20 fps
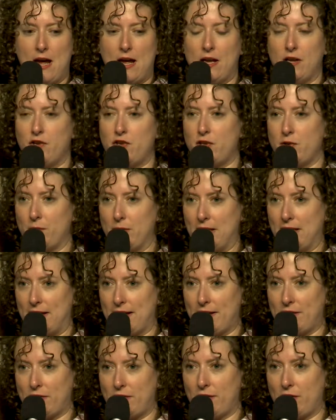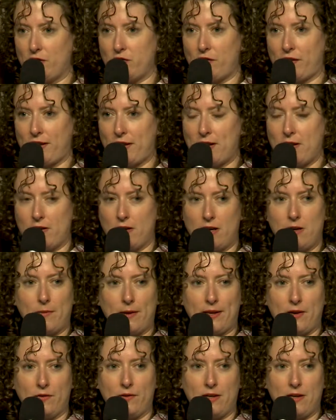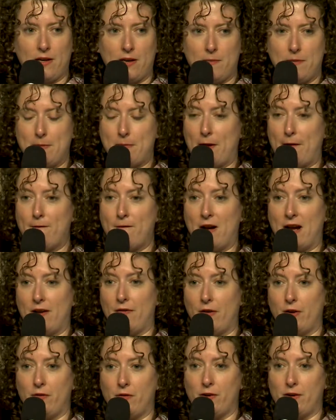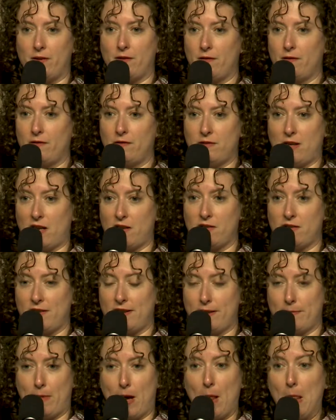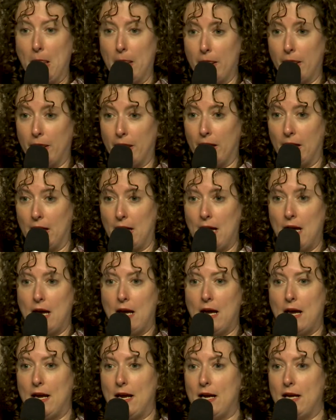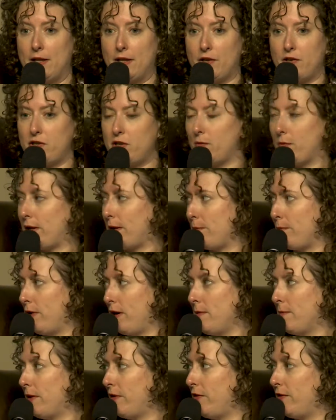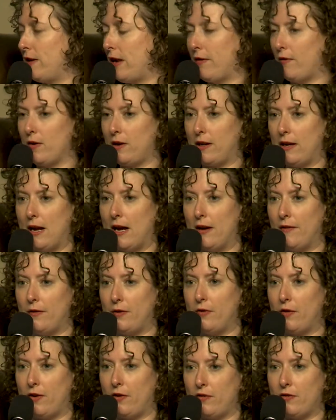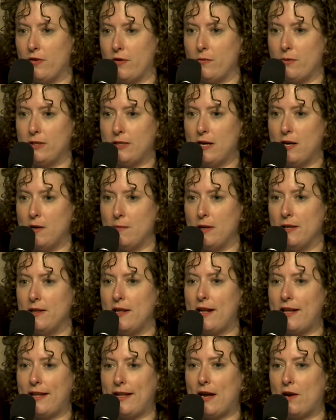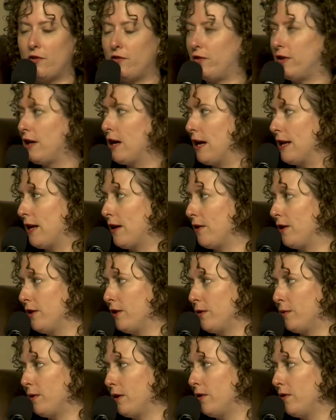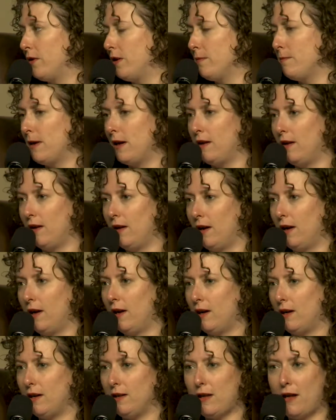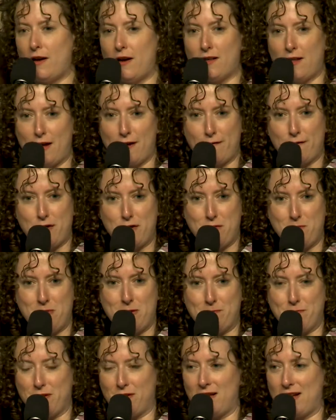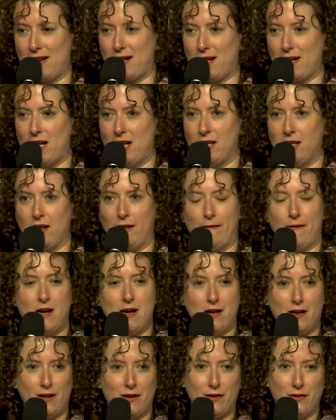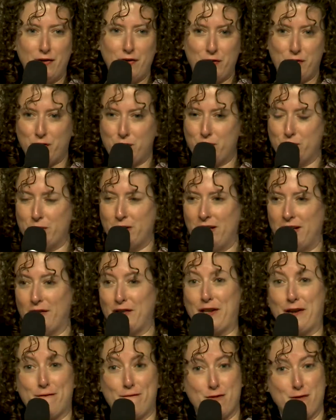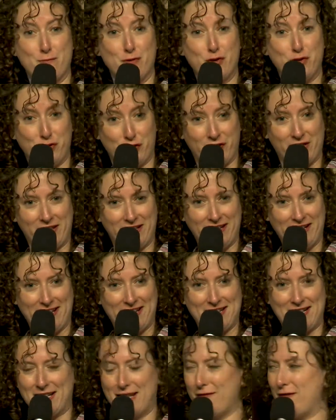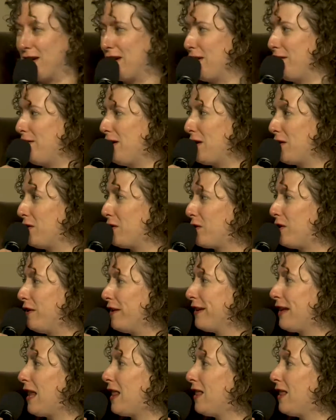And she realized her Social Security was only going to be about $500 a month, and that she was pretty much never going to have a traditional retirement. And that's how she got out on the road and met a lot of other people, like LaVon, who was a former journalist and living in a vehicle called